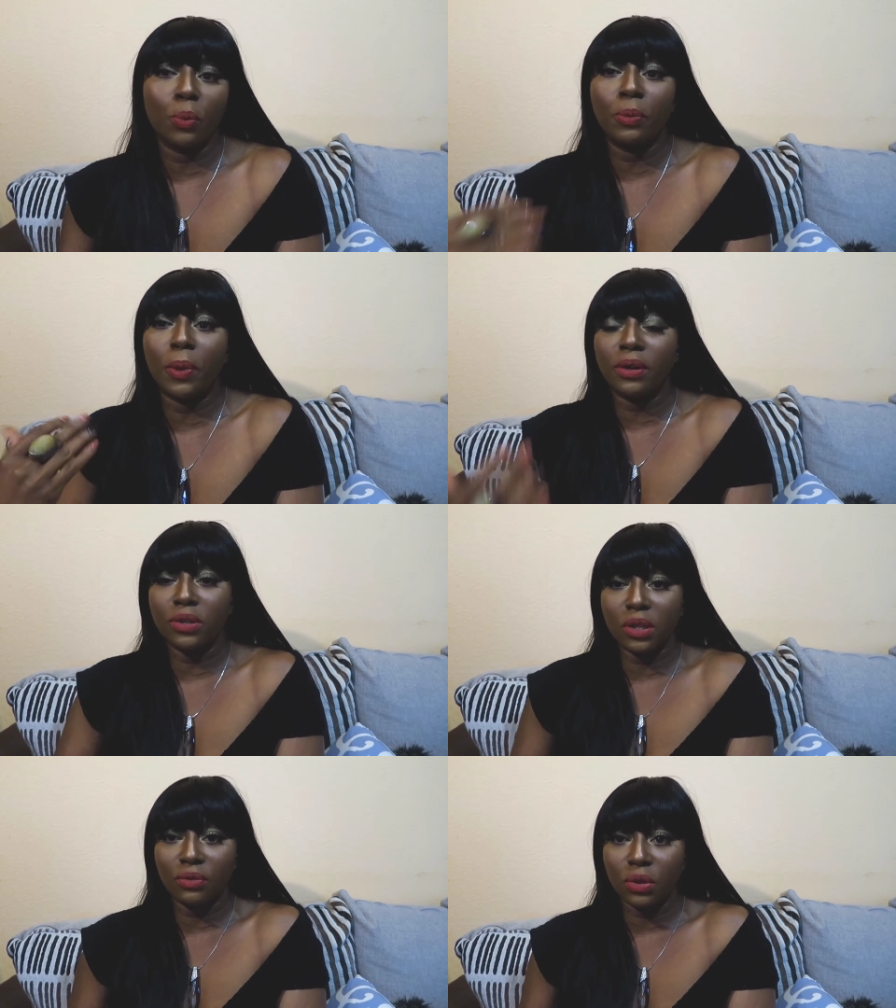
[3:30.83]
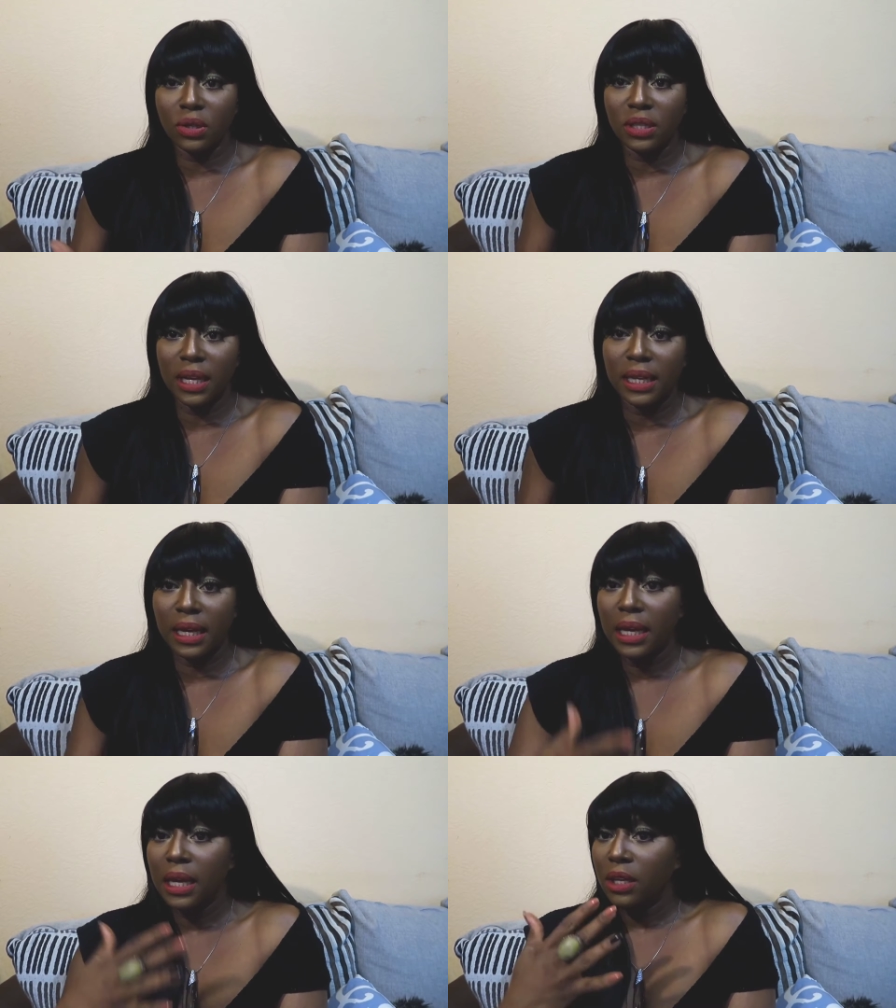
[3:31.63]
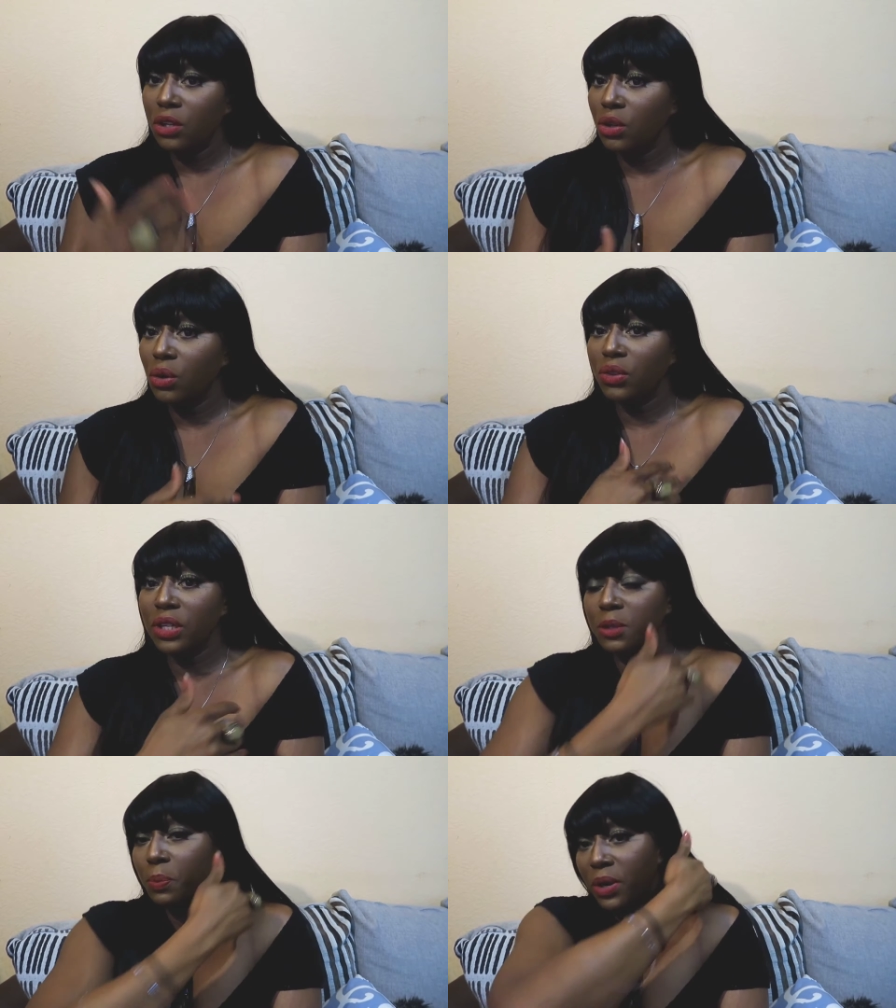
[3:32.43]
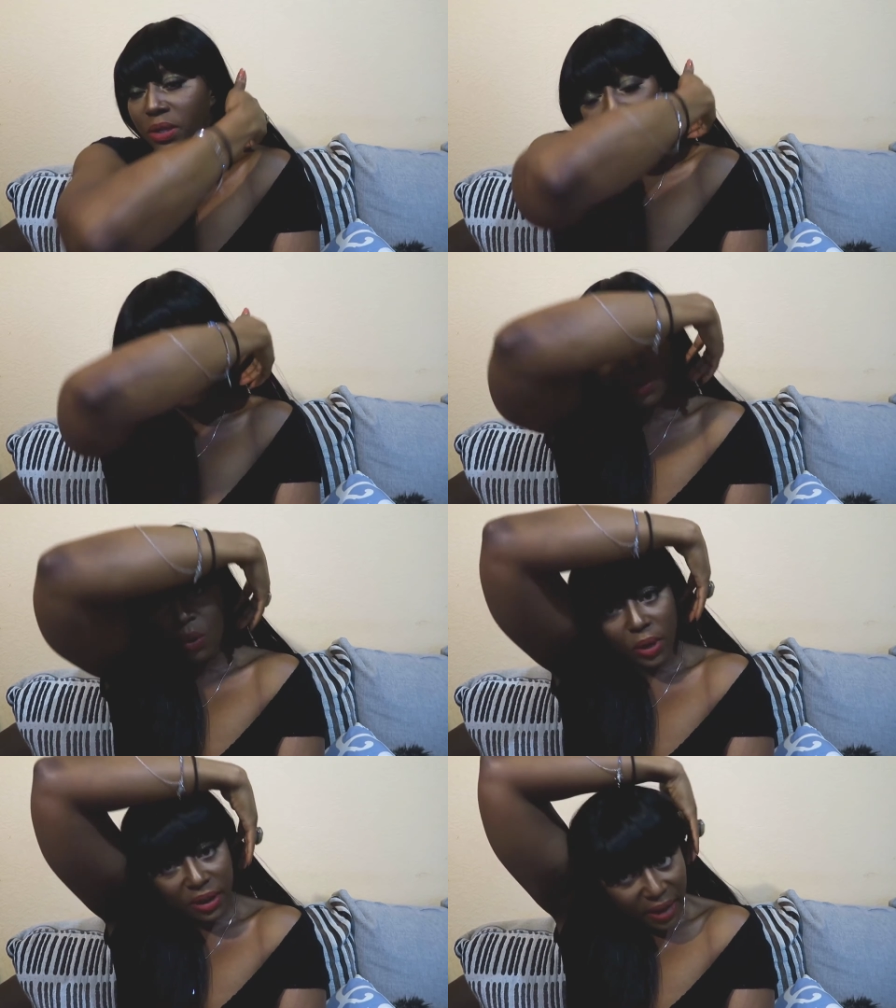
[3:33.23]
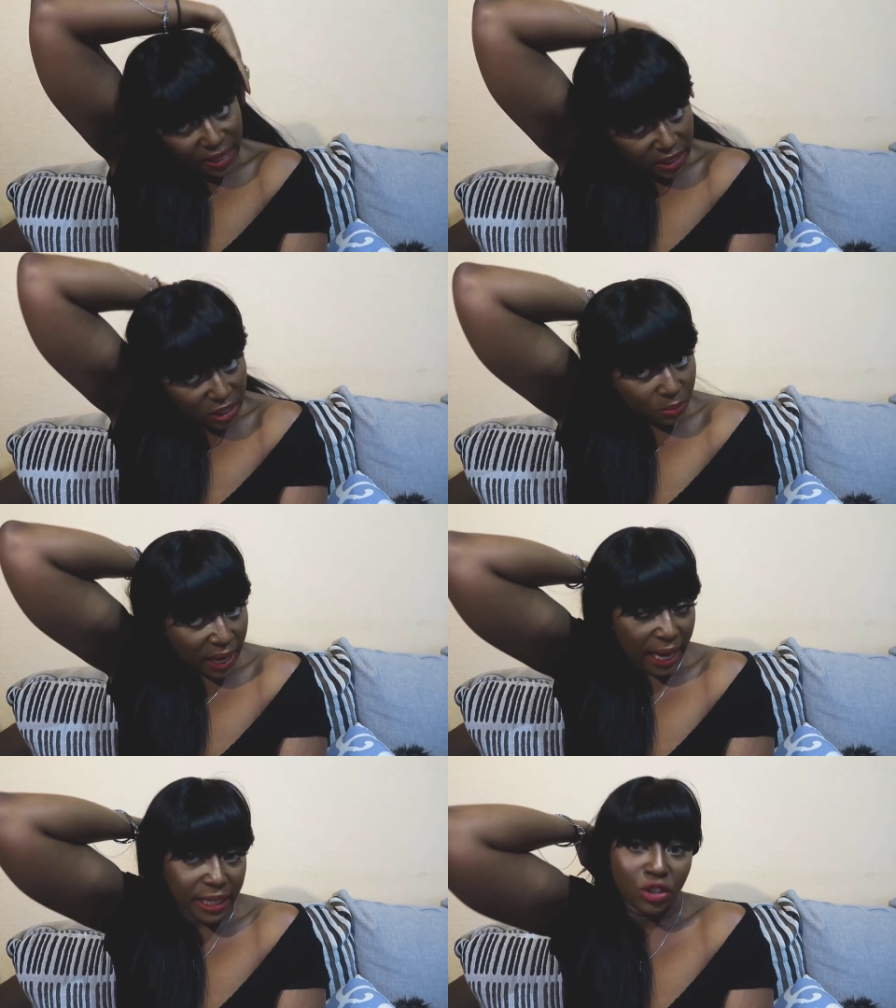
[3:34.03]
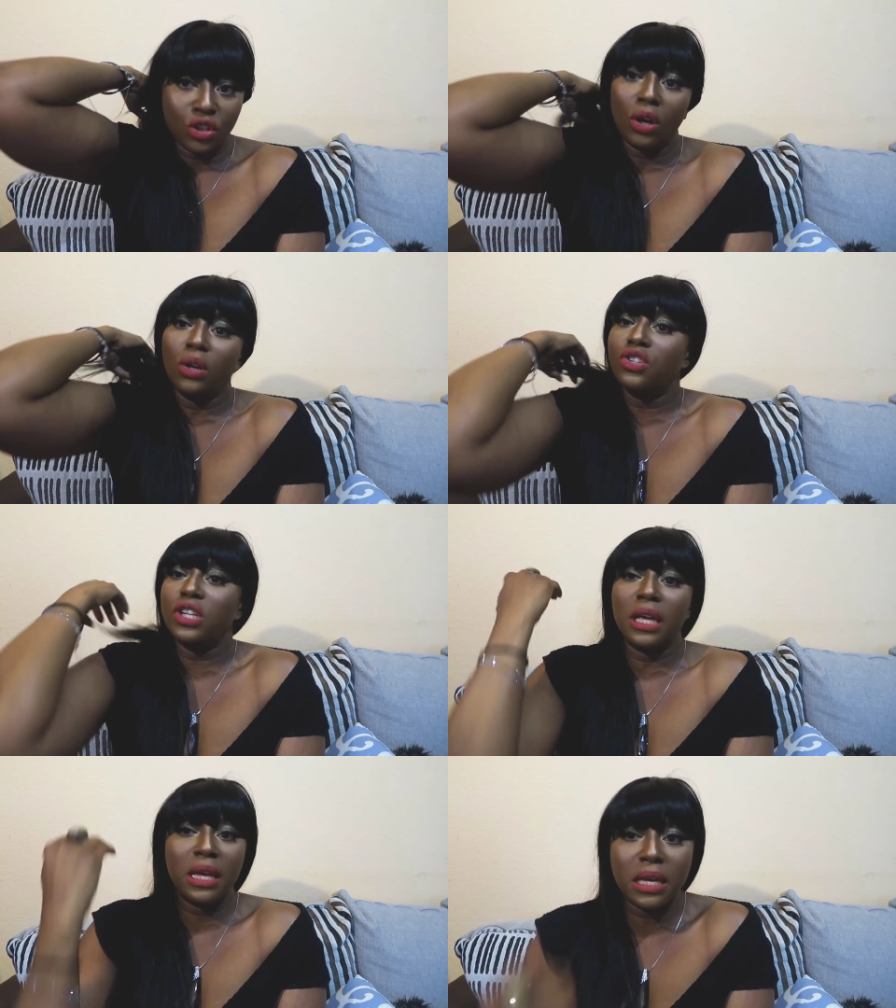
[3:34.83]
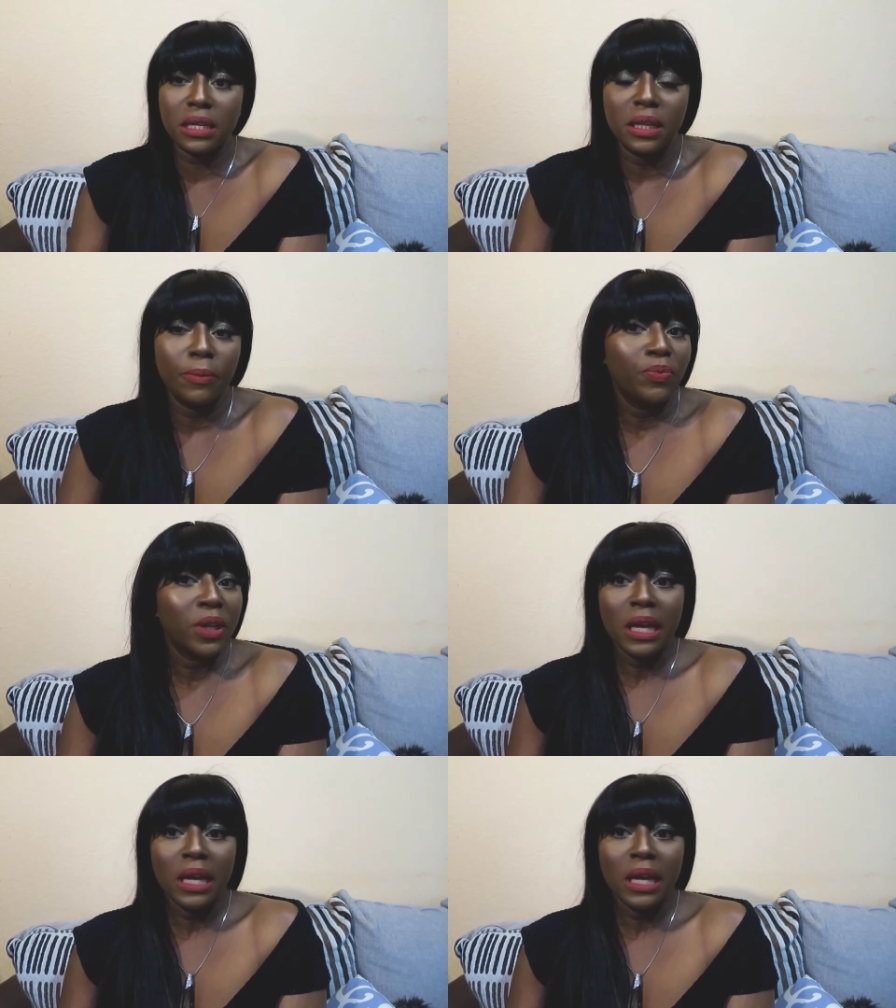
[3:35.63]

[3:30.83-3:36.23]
Not preparing yourself to understand that, you know, this person or whatever it is my ideology is,